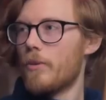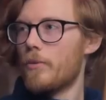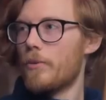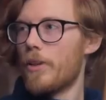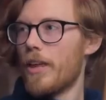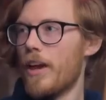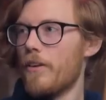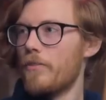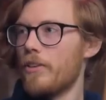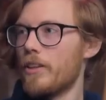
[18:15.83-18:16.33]

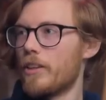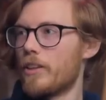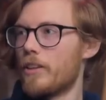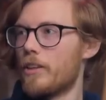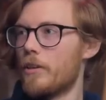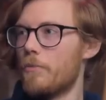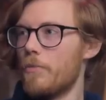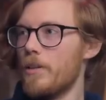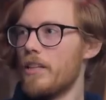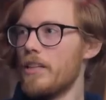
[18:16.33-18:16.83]
Well, they have like a
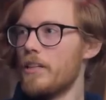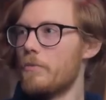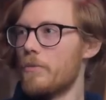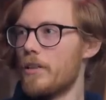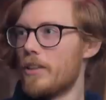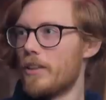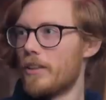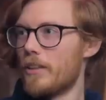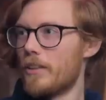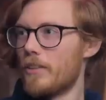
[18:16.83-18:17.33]
committee
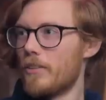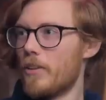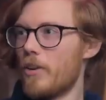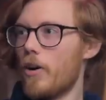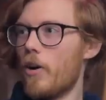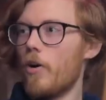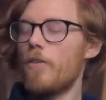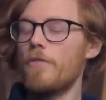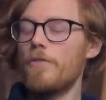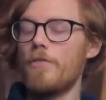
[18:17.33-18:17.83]
meeting.
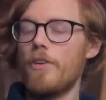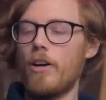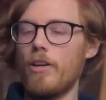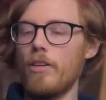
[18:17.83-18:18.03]
All of, yeah.